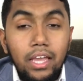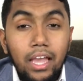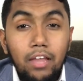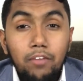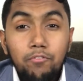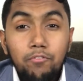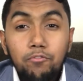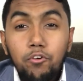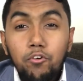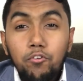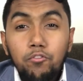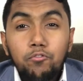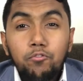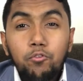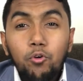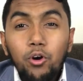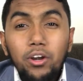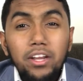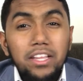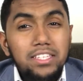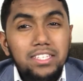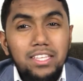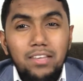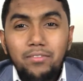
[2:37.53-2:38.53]
And for
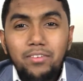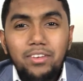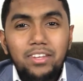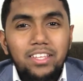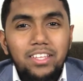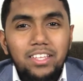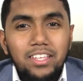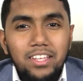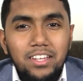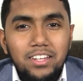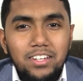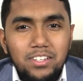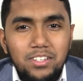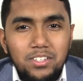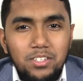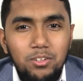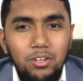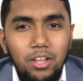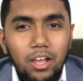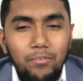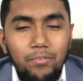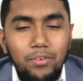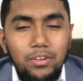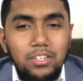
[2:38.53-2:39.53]
47 years,
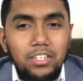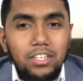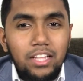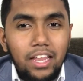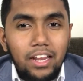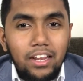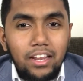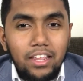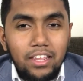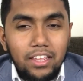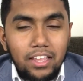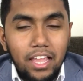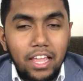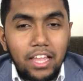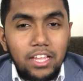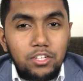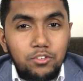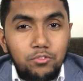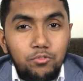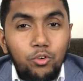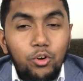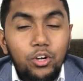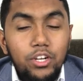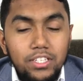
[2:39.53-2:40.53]
up until
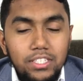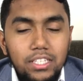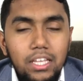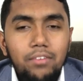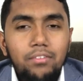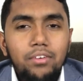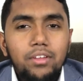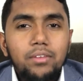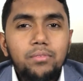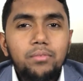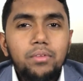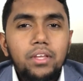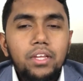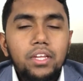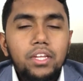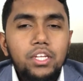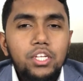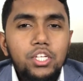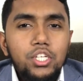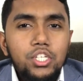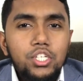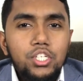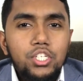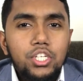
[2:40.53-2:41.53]
age 47,
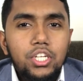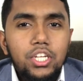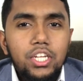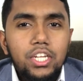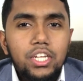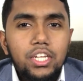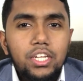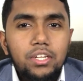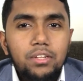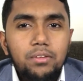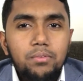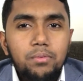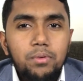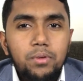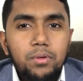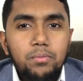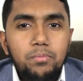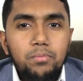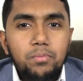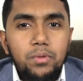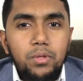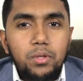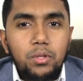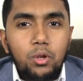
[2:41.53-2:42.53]
she,
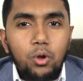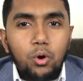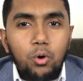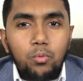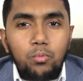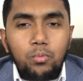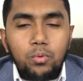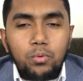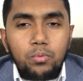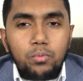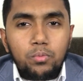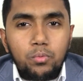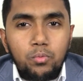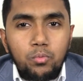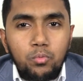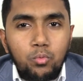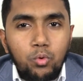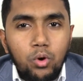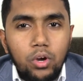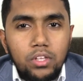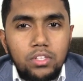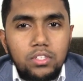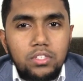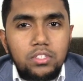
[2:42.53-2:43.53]

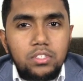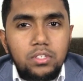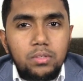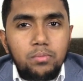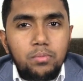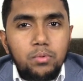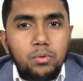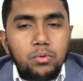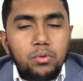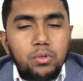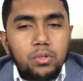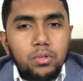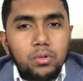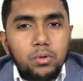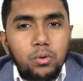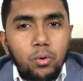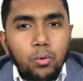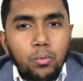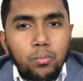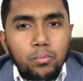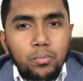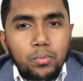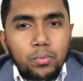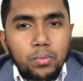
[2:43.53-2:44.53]
was,
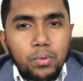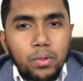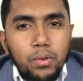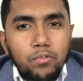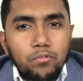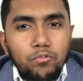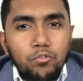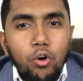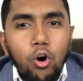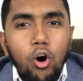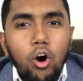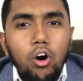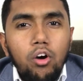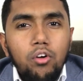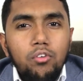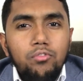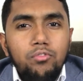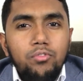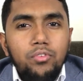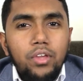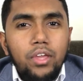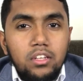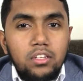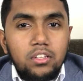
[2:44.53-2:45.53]

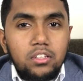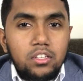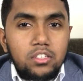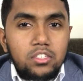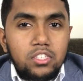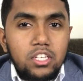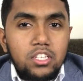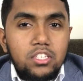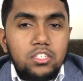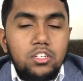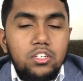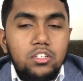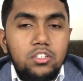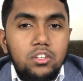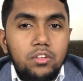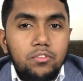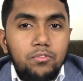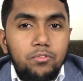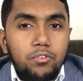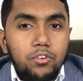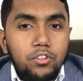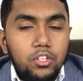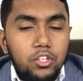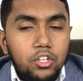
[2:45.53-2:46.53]
involved in the Sisters
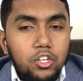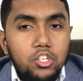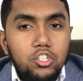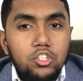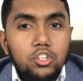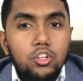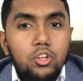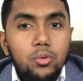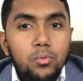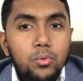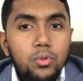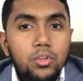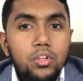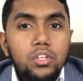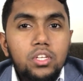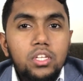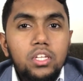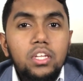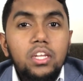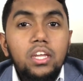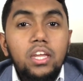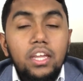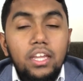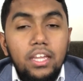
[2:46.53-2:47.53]
for the Christian
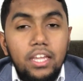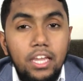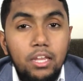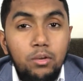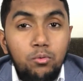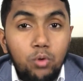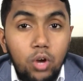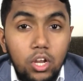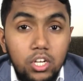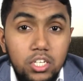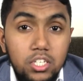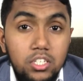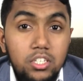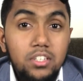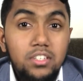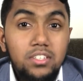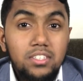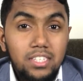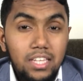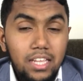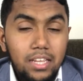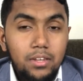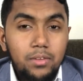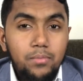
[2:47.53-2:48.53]
Community in Washington
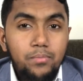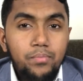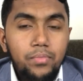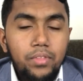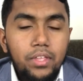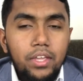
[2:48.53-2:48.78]
State.